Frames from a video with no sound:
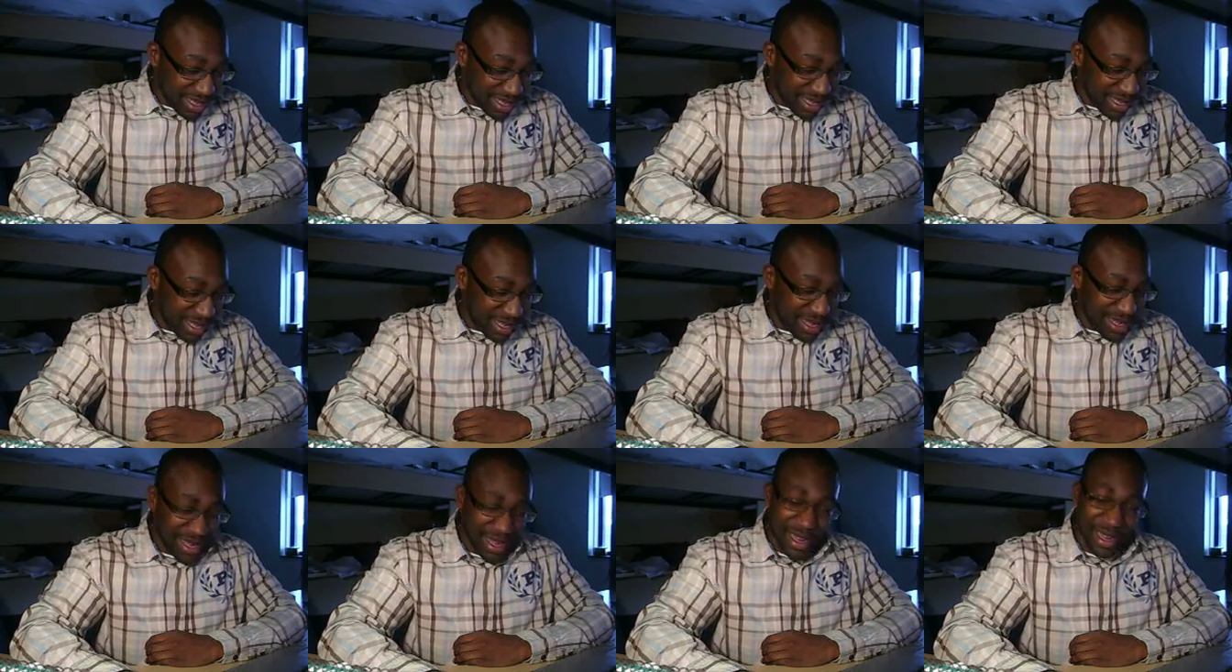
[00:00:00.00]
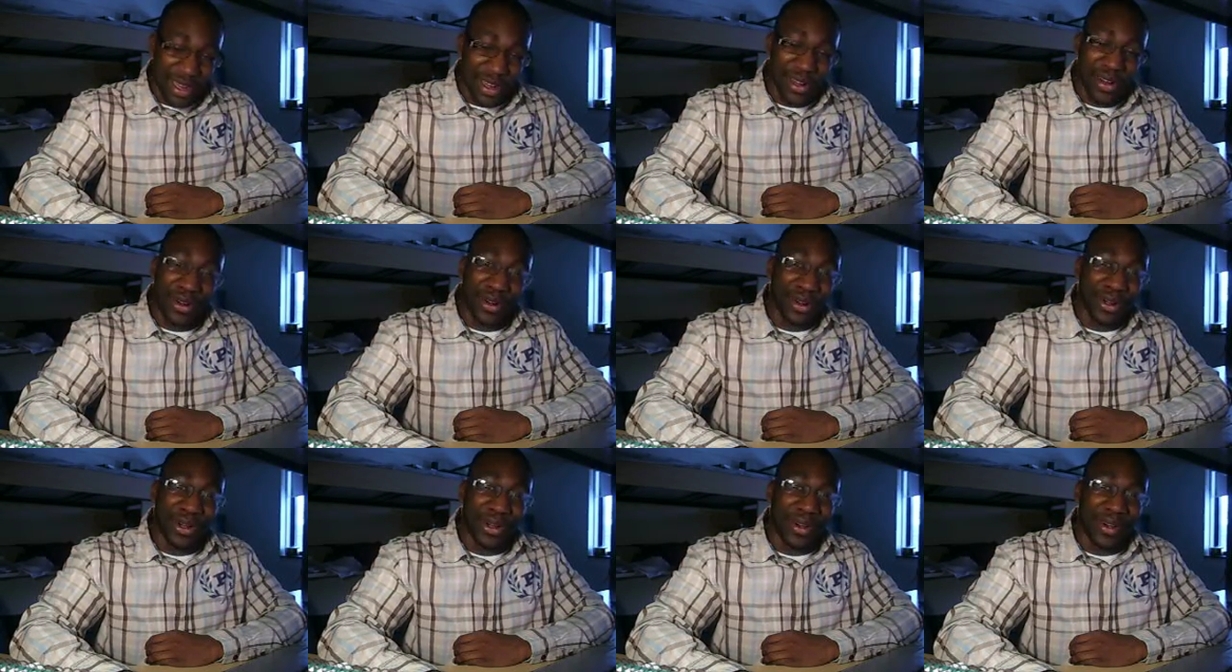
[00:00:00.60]
And then
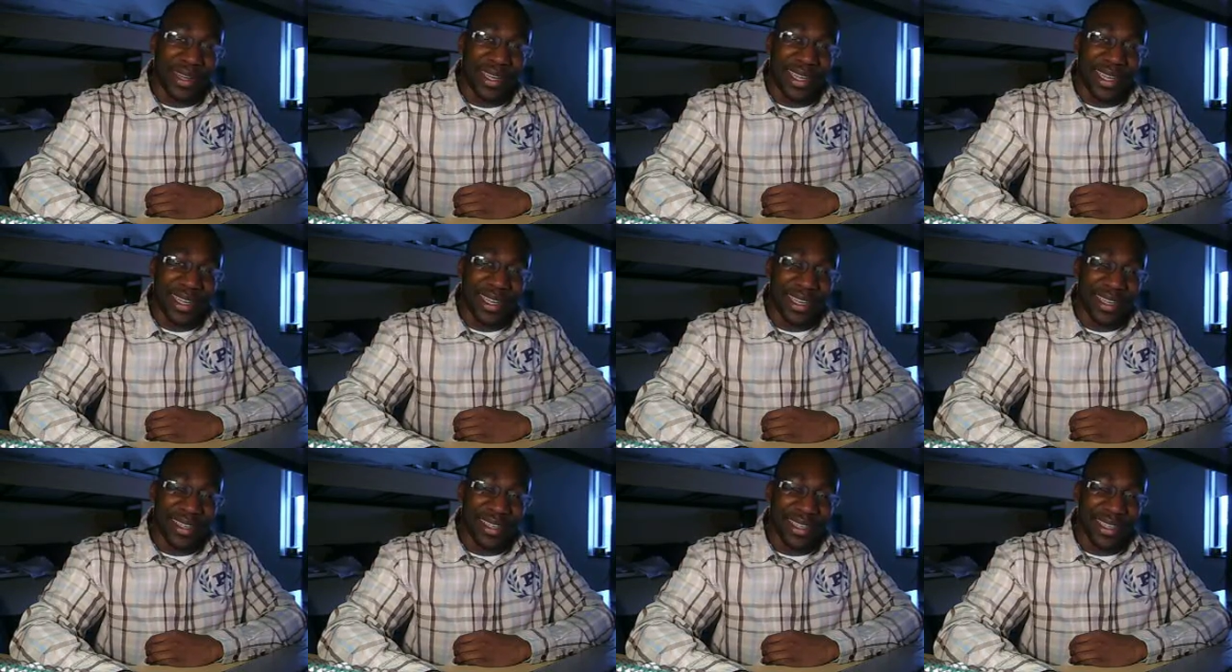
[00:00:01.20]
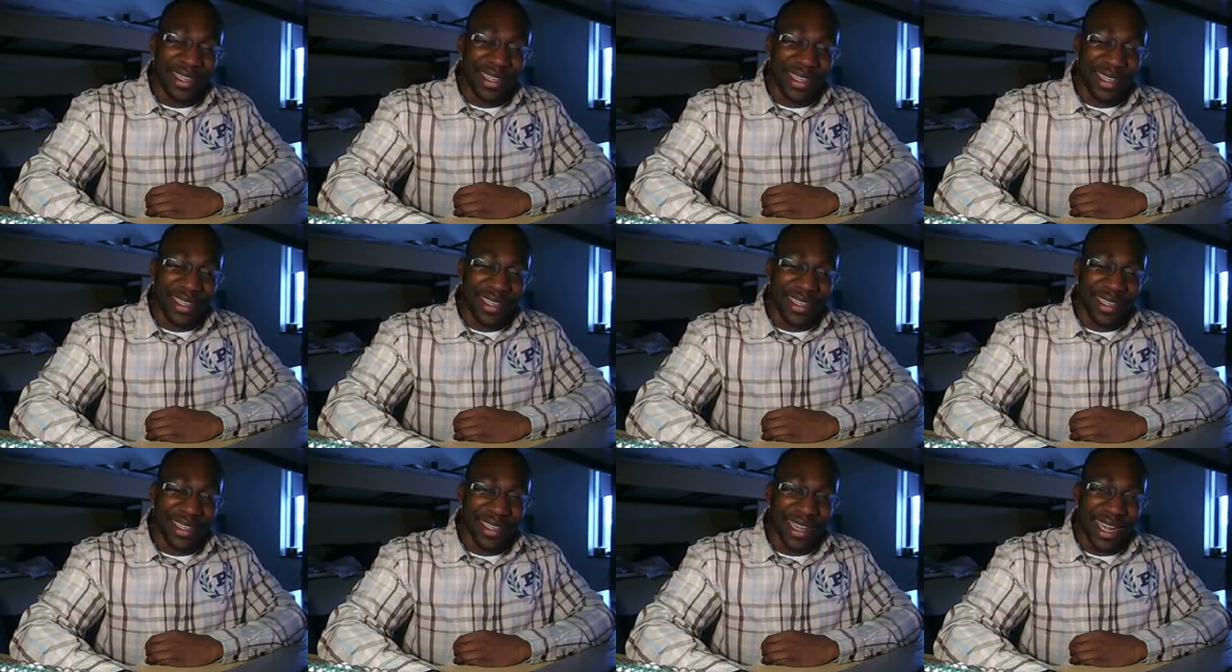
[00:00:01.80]
they're going to Italy?
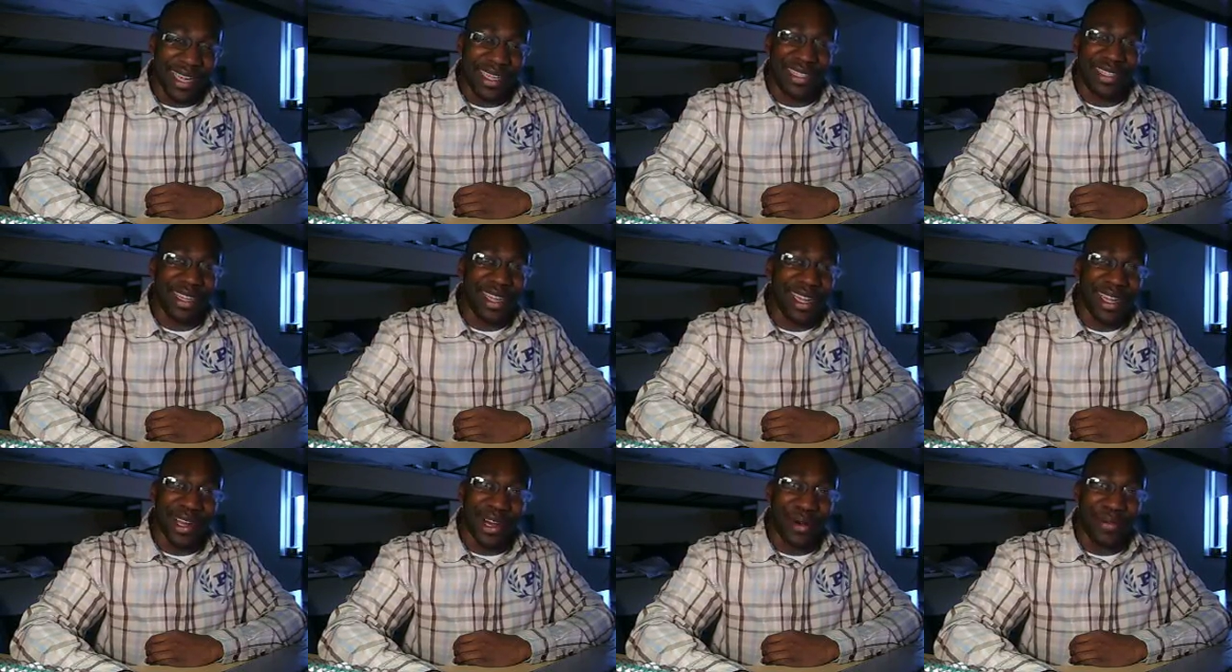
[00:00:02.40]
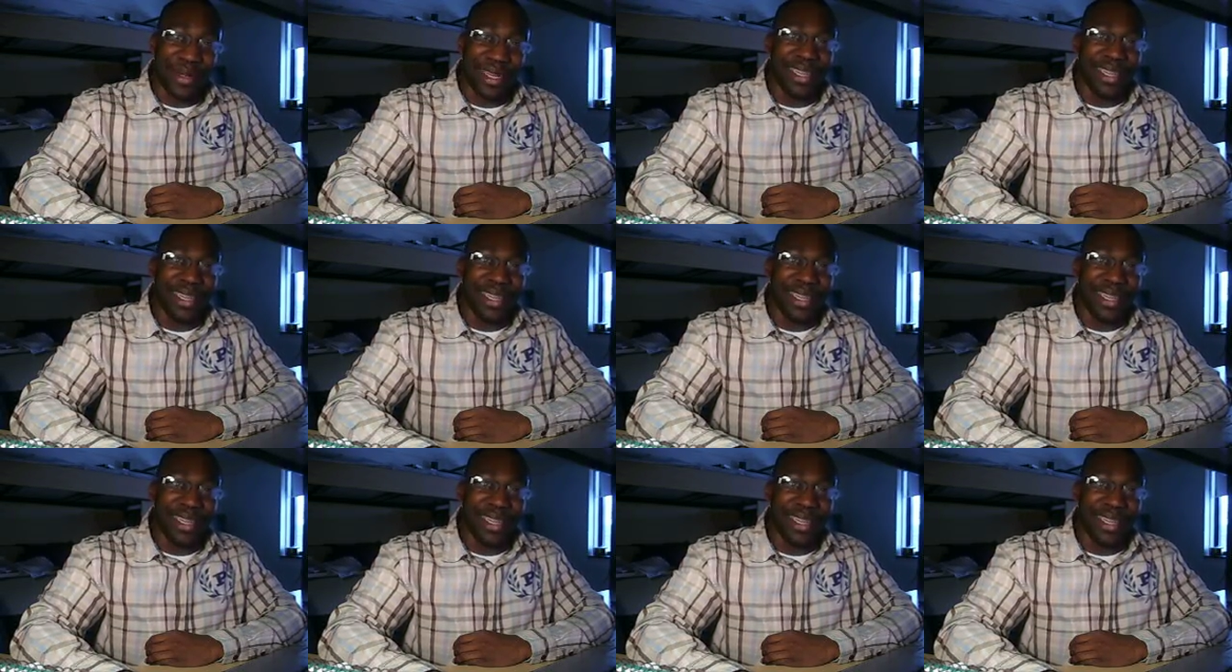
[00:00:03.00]
Like, damn.